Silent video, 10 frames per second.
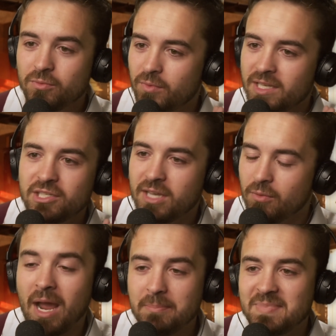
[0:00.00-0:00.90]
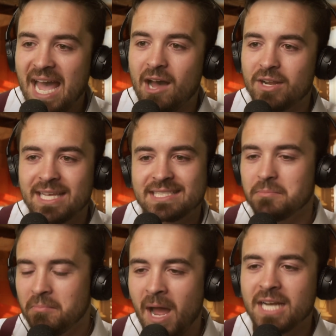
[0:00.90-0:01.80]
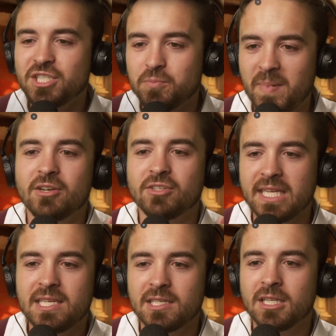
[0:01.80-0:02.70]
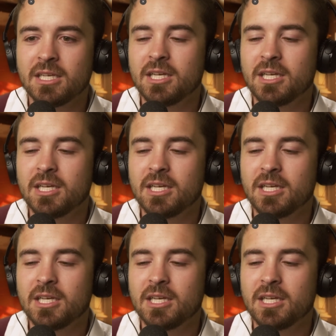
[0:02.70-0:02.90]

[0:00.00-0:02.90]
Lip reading: When you get wiped out, it's a much bigger deal